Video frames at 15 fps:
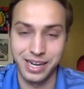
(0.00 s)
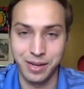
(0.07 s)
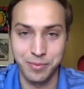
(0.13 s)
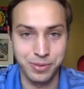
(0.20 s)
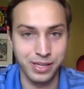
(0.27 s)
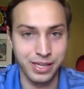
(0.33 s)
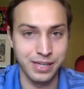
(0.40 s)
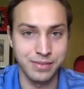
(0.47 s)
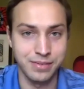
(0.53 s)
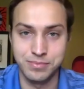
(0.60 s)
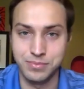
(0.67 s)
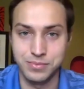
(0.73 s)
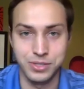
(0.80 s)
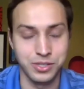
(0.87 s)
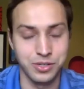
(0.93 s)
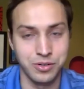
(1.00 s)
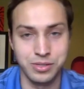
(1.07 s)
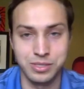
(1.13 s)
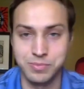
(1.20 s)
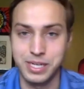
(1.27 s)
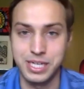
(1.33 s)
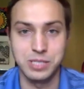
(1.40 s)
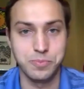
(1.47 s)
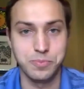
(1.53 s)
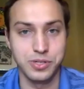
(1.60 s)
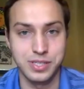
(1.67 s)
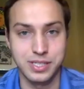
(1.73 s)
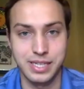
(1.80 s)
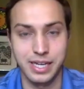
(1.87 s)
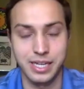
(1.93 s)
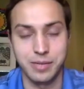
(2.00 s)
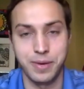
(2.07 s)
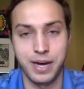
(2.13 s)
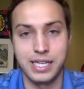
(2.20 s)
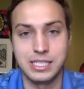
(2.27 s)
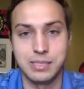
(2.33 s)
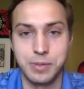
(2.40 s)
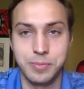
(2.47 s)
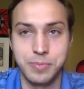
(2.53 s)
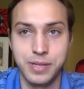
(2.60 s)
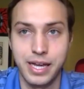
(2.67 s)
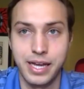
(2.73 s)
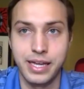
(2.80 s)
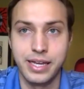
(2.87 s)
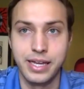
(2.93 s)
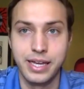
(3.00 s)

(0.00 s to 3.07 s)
I played, you know, as many sports as I could possibly play.